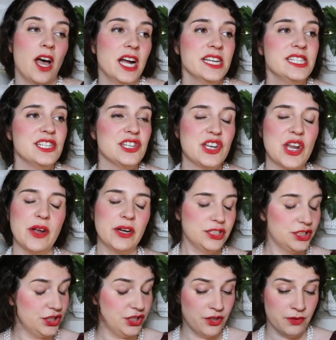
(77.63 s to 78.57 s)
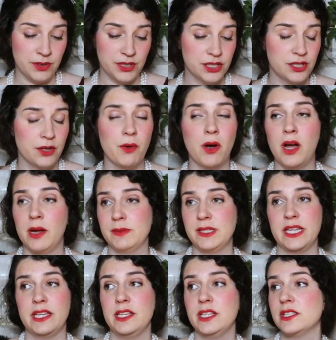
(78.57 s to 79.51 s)
I didn't know, do you know it's so hot, I'm
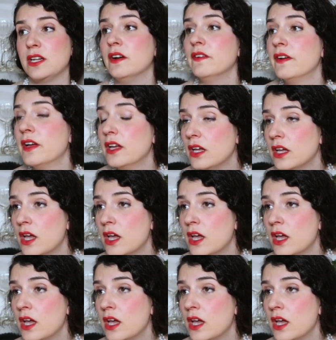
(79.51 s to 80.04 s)
taking these off.